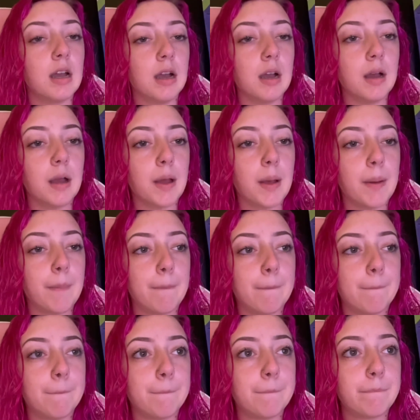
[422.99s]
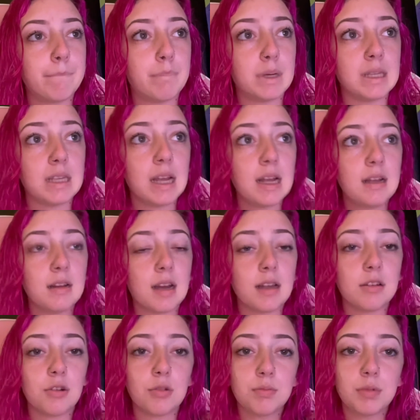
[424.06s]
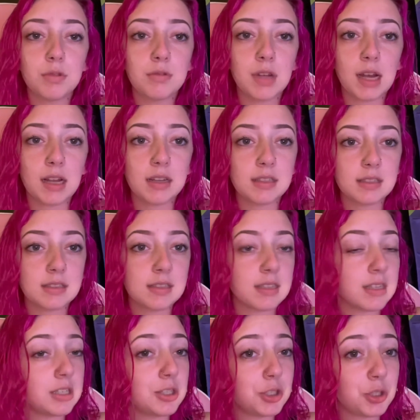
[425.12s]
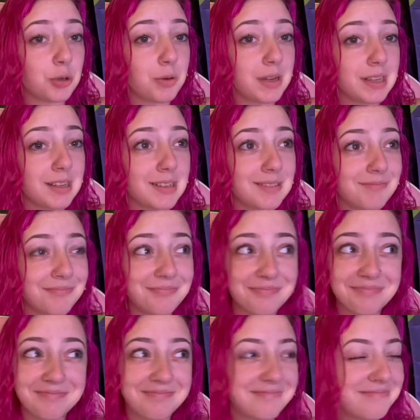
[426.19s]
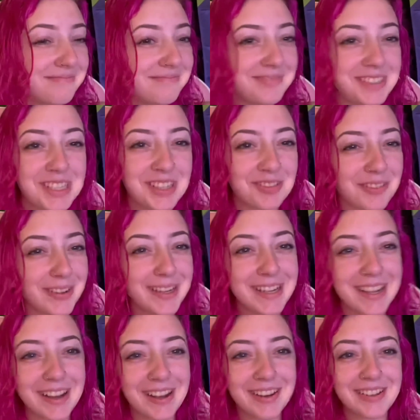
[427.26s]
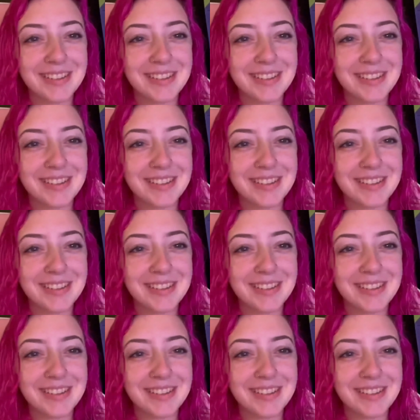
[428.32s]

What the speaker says: But yeah, I hope you guys enjoy this video.